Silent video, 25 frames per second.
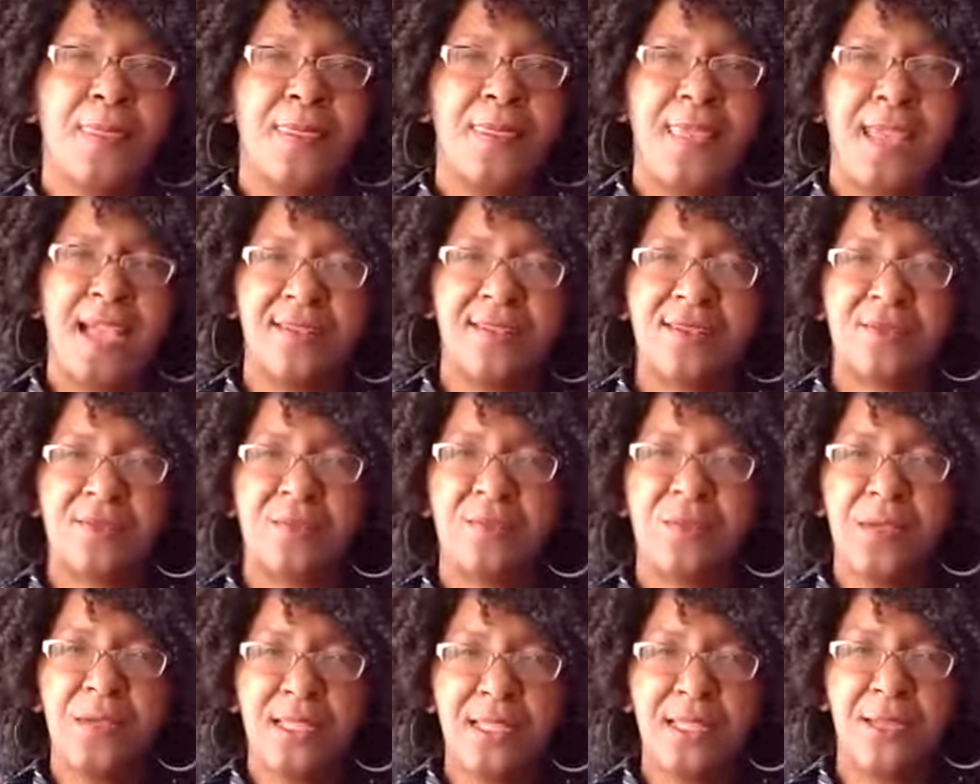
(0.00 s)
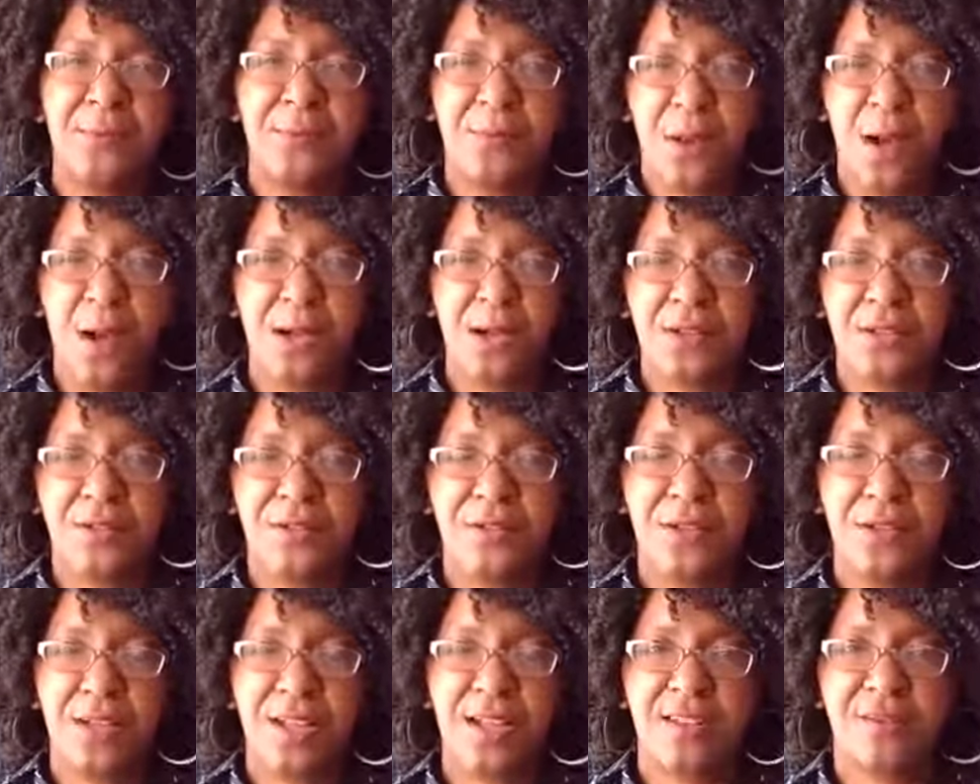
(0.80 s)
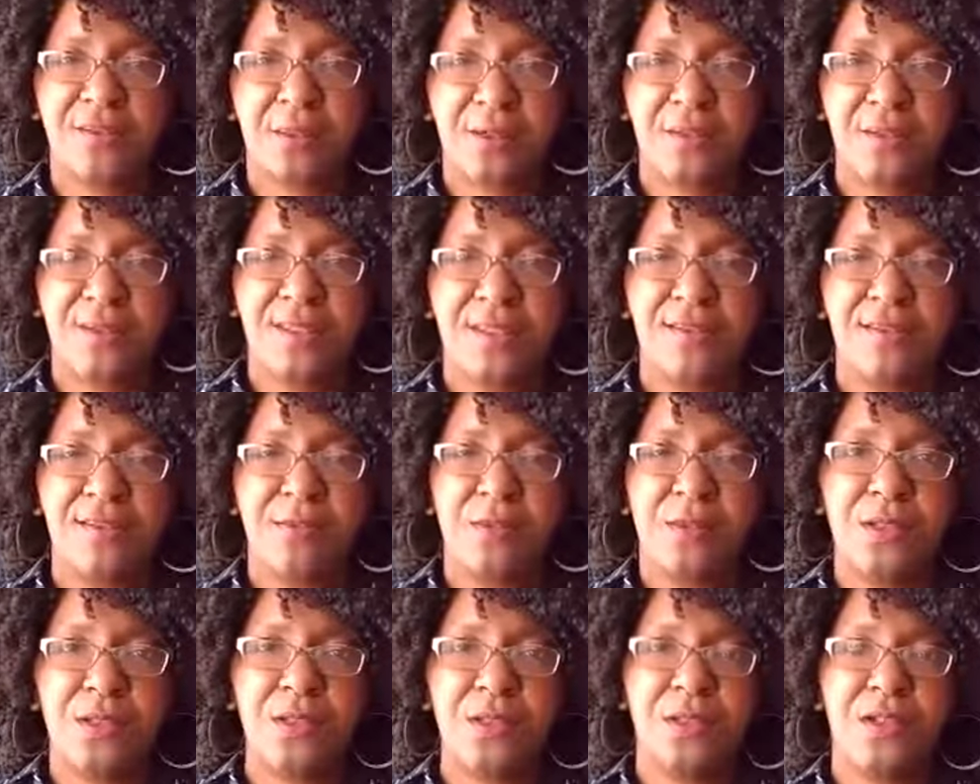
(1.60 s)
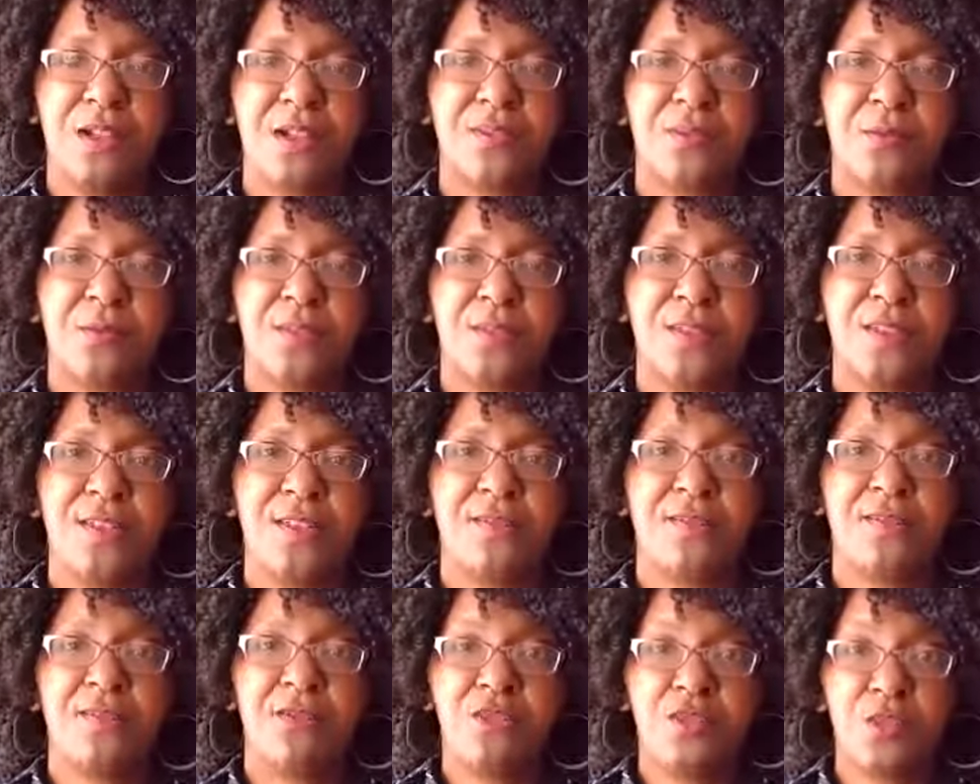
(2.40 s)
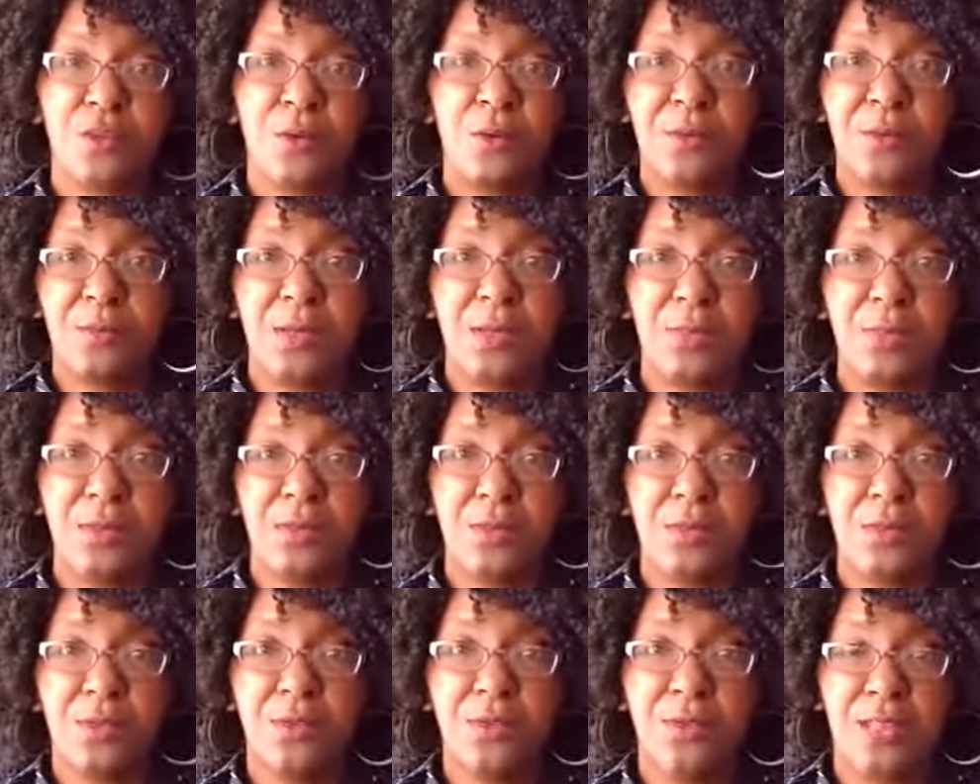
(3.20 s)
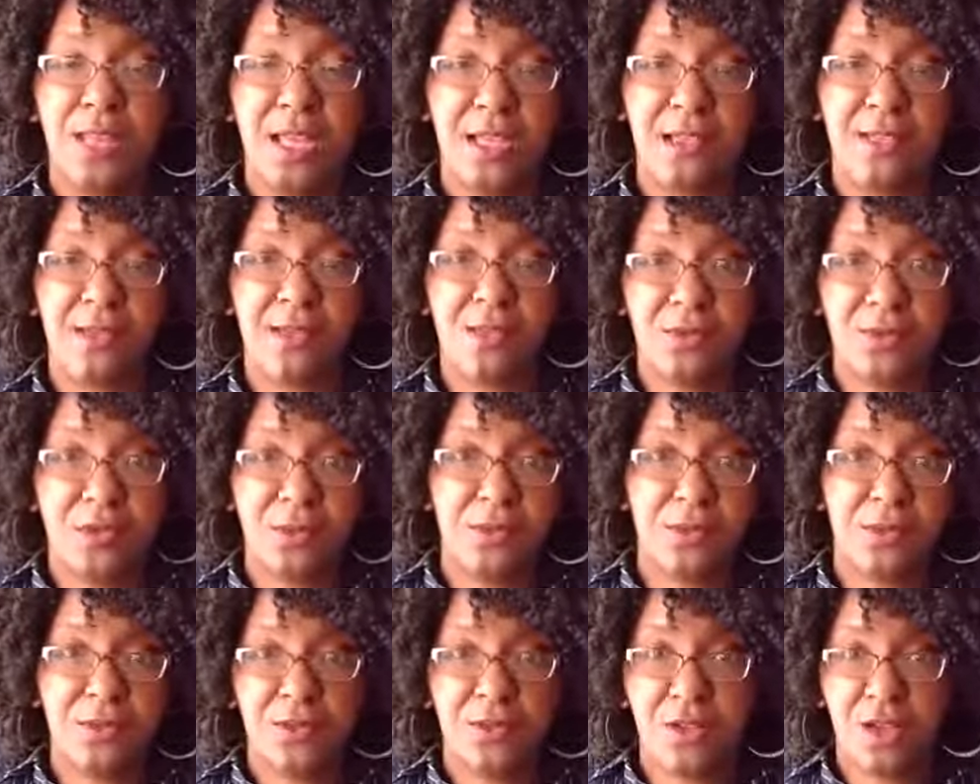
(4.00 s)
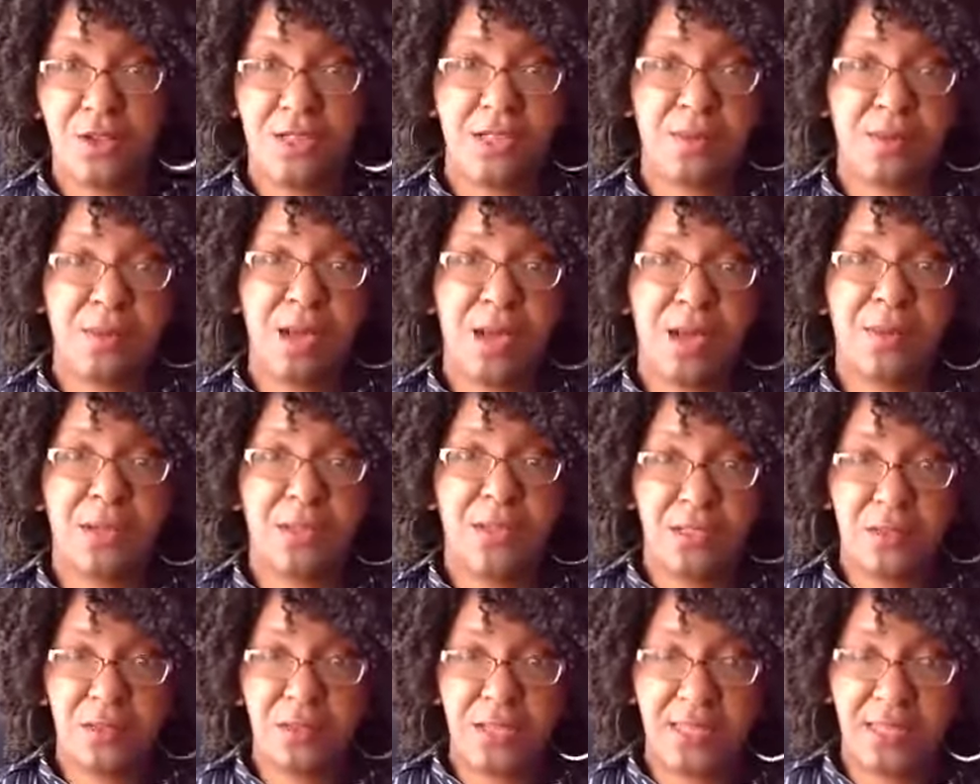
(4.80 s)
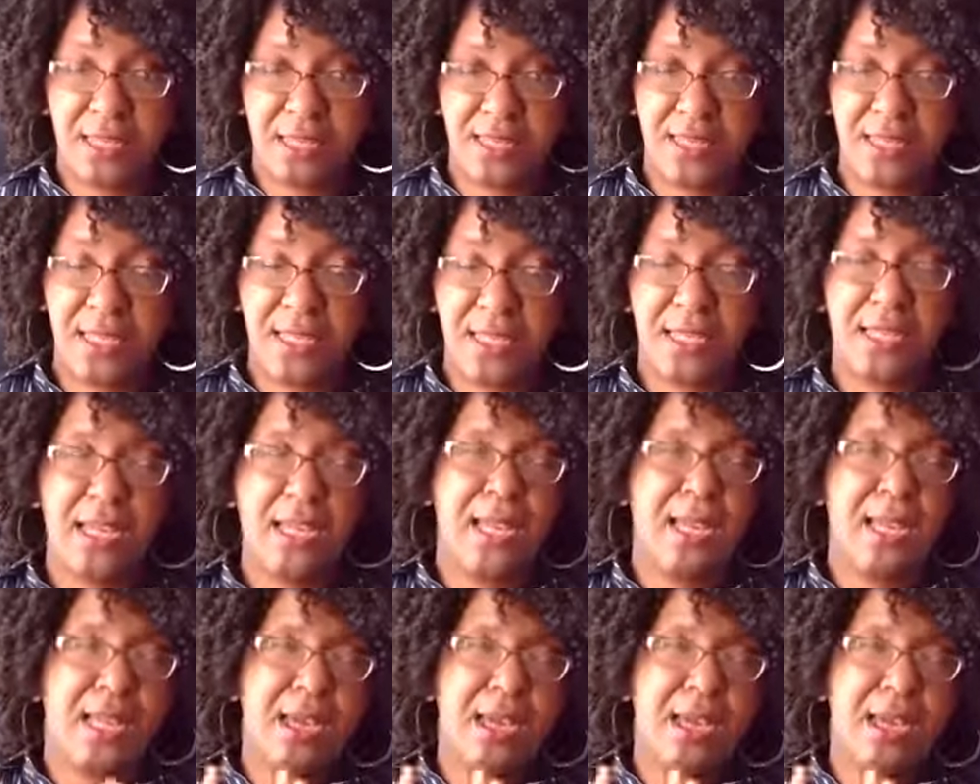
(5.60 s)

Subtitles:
That's really a part of your expertise, and building your expertise is showing people that you know what you're talking about by doing the thing.